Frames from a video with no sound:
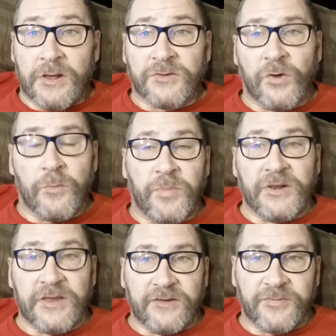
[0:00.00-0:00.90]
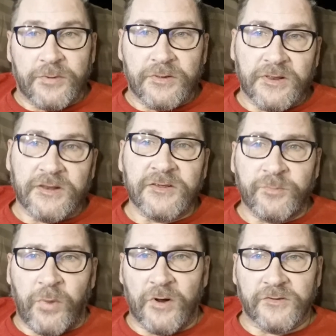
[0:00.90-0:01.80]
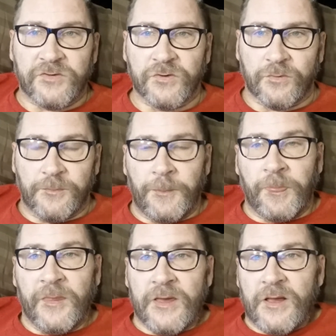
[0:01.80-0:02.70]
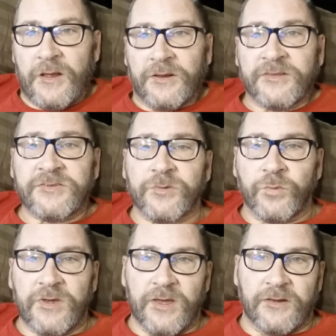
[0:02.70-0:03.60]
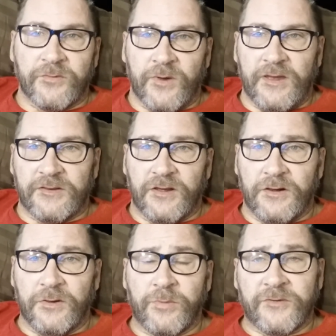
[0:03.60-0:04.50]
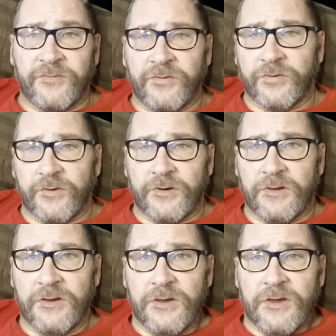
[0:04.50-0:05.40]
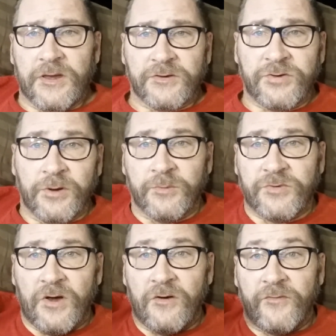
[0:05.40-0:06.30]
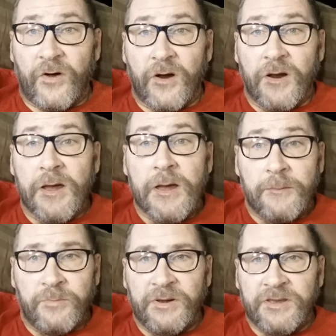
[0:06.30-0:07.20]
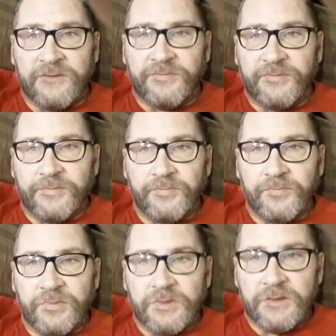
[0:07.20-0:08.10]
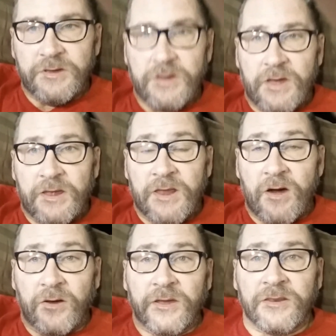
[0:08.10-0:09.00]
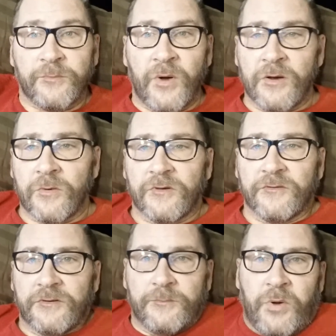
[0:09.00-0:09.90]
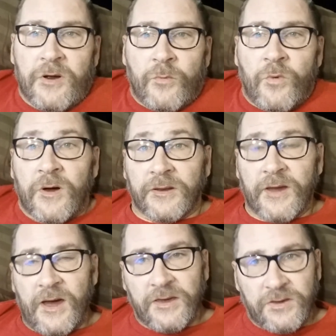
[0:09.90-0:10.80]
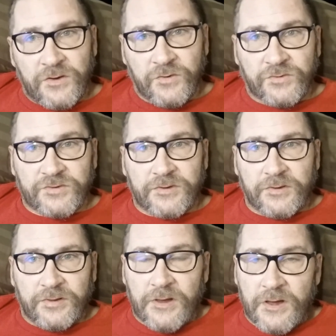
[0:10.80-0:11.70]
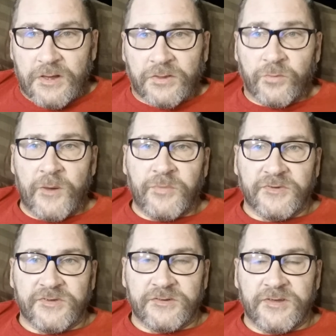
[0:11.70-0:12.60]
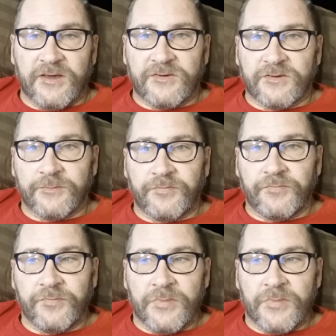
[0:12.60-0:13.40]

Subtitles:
so belief. In this part 2, let's reiterate a little bit further in terms of our belief. Now, in the part 1, I used the representation,